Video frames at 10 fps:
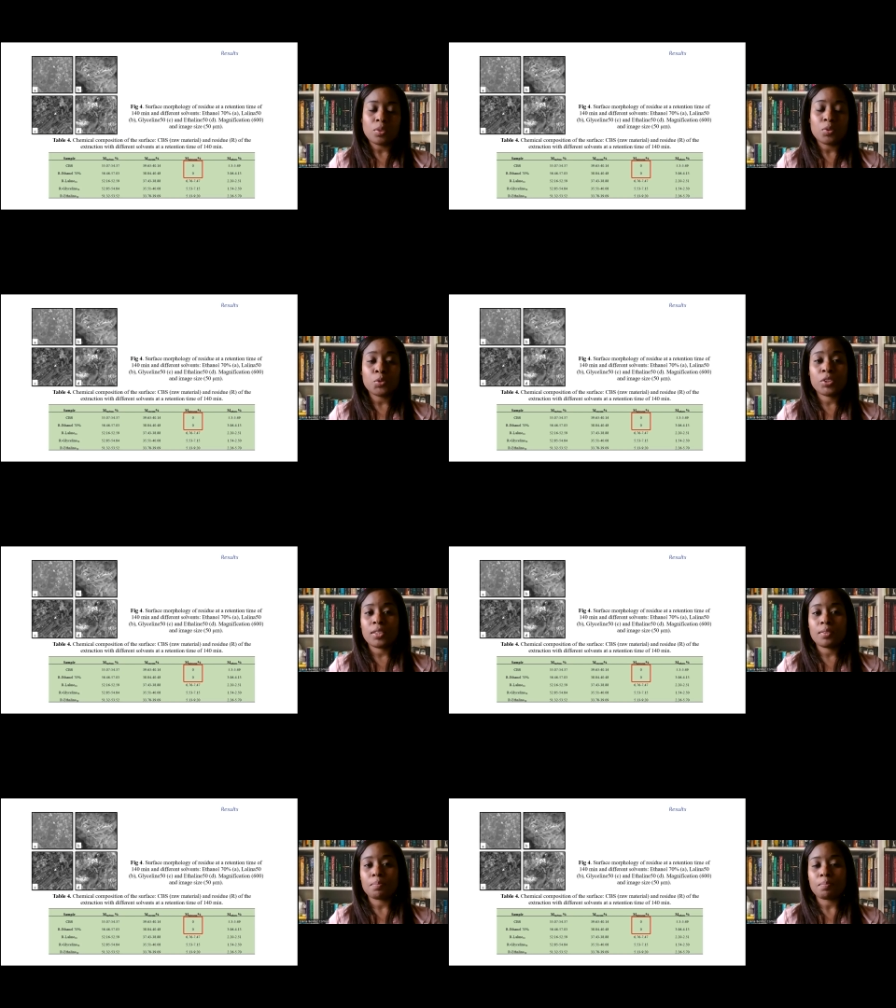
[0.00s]

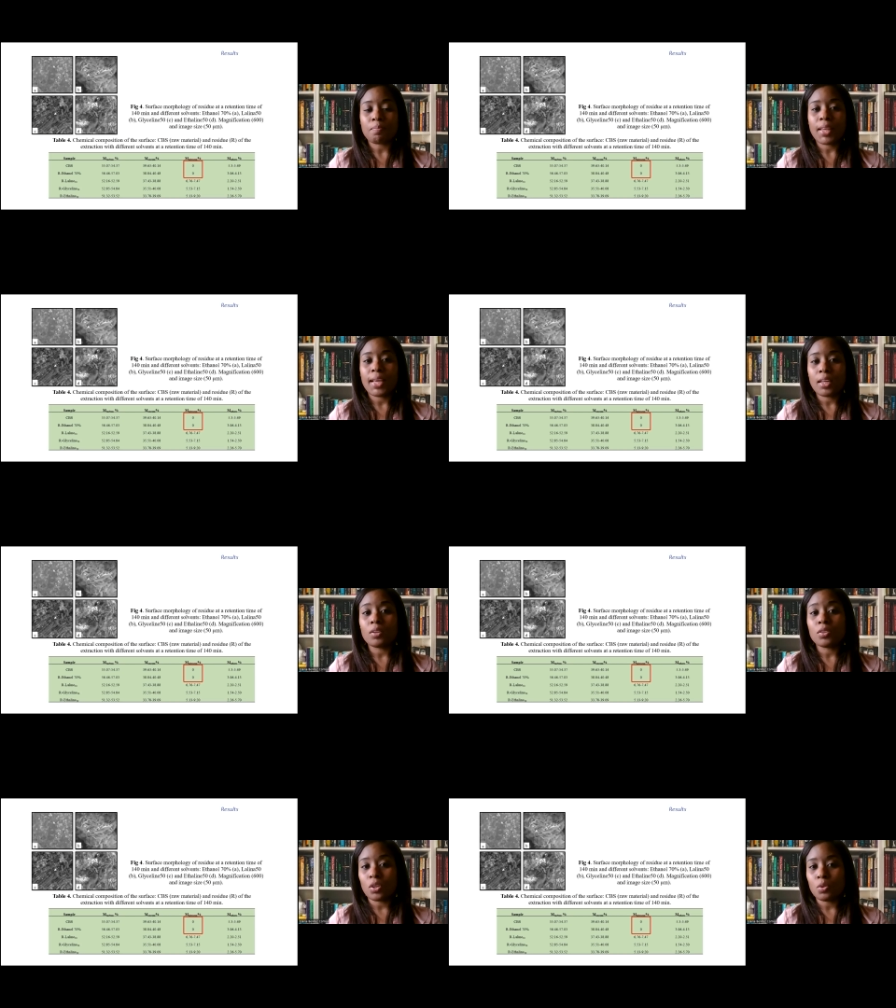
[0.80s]
using
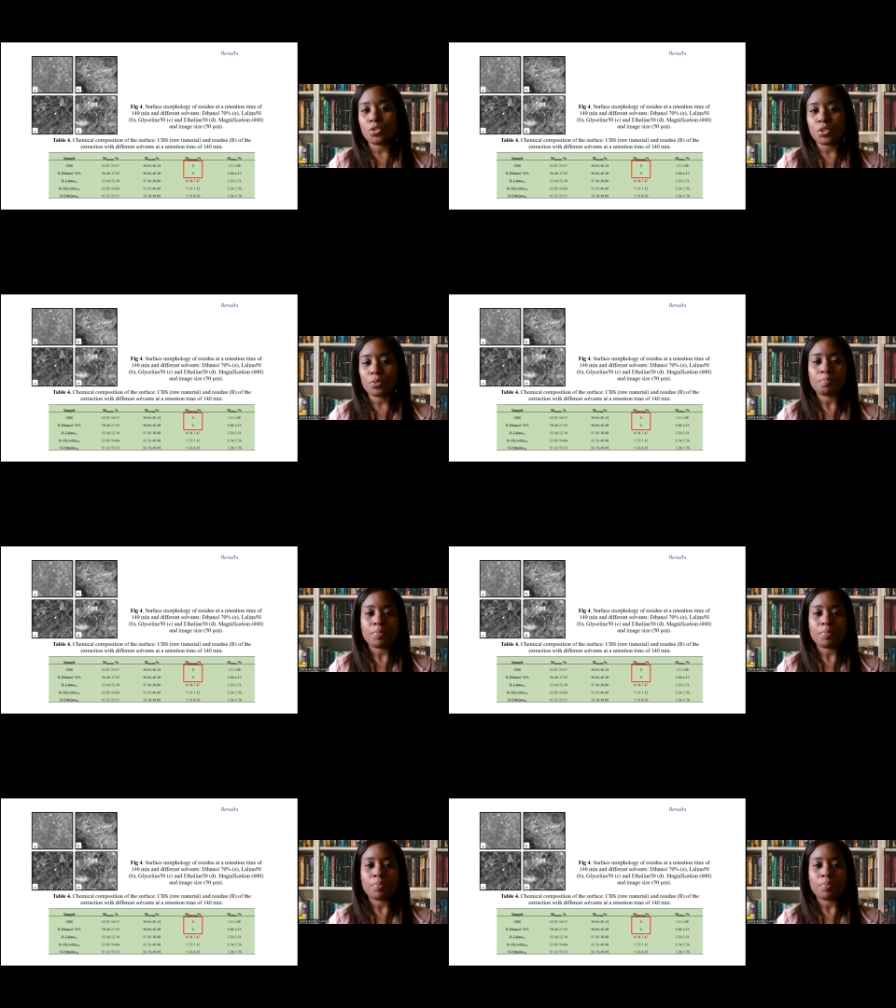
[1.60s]
ethanol solution.